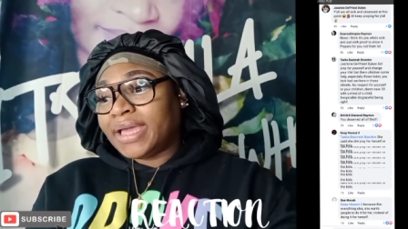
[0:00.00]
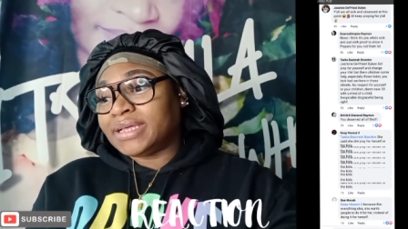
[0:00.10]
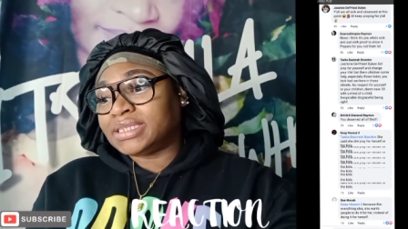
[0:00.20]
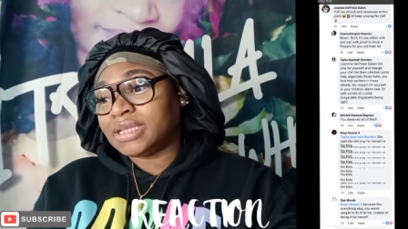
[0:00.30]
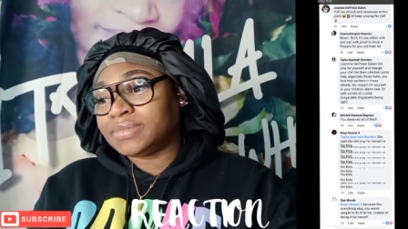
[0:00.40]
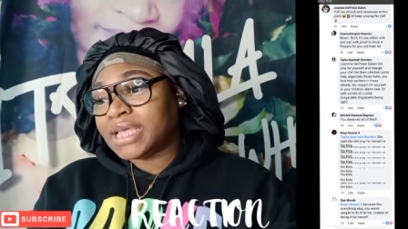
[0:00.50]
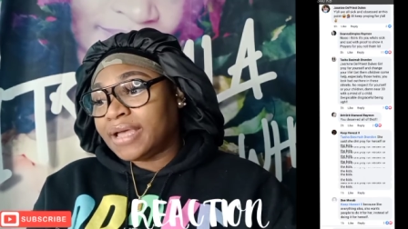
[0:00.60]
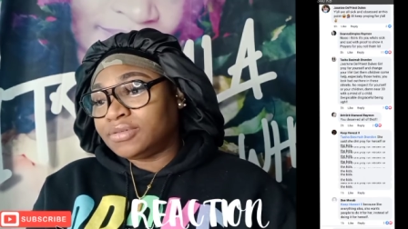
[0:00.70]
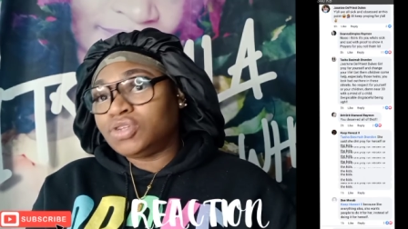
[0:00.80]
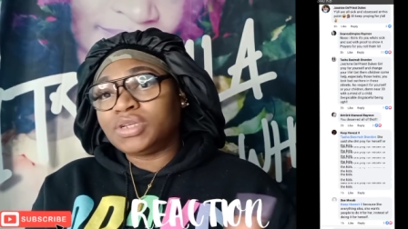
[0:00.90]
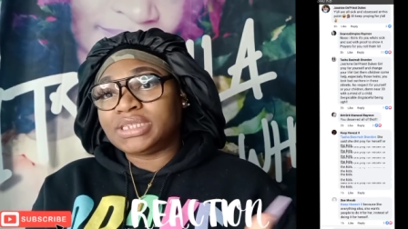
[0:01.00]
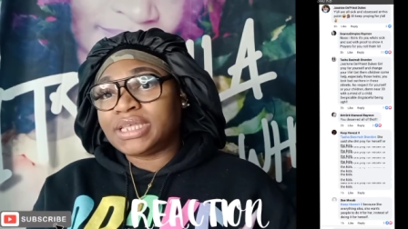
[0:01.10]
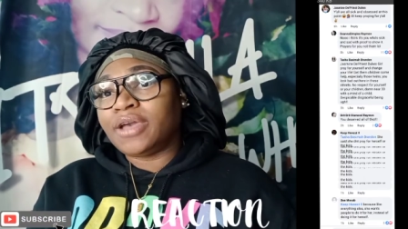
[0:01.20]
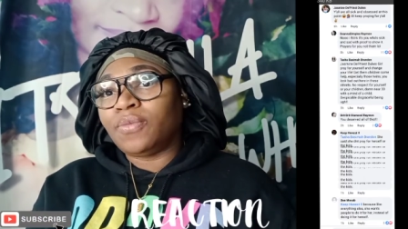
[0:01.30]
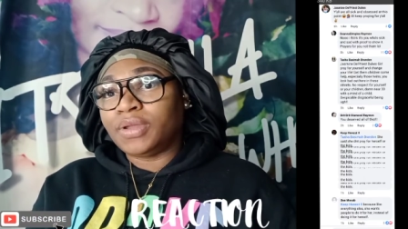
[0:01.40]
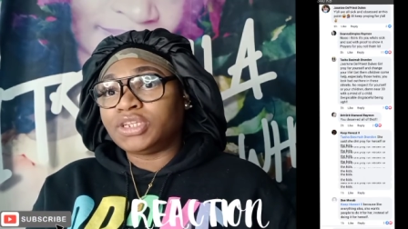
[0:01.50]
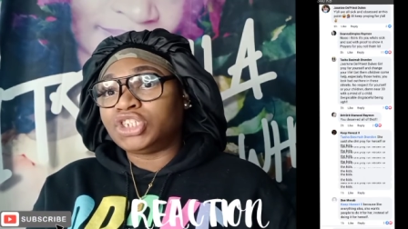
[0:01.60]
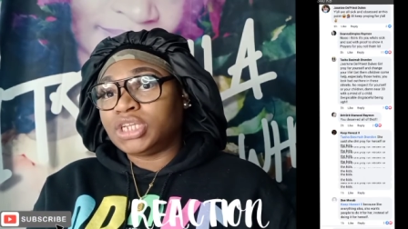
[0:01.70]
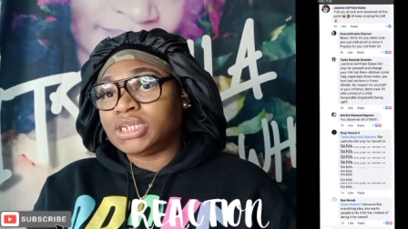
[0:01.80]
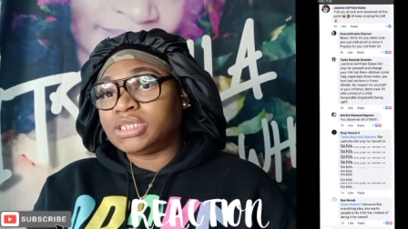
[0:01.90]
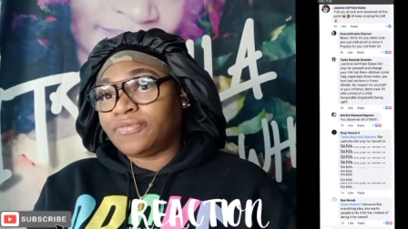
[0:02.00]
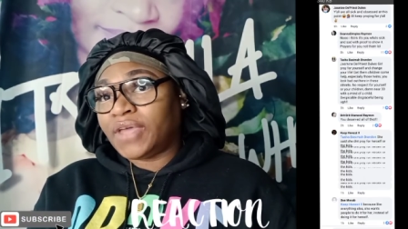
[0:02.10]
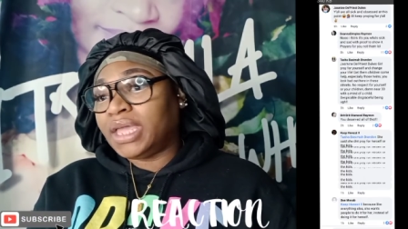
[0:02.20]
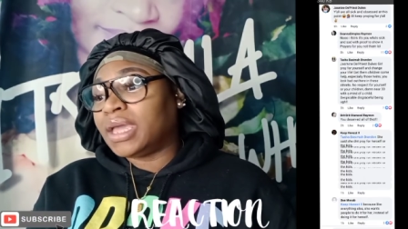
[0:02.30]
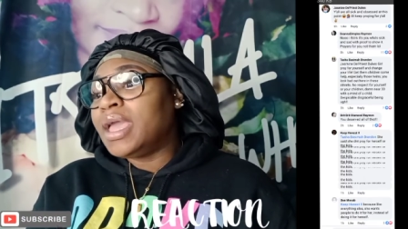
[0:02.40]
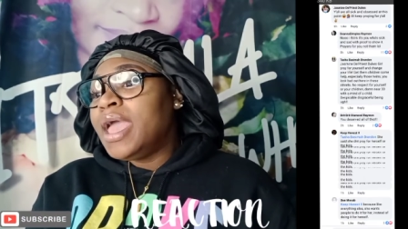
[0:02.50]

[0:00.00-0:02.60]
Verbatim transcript: Because sometimes you could tell when the shit is fake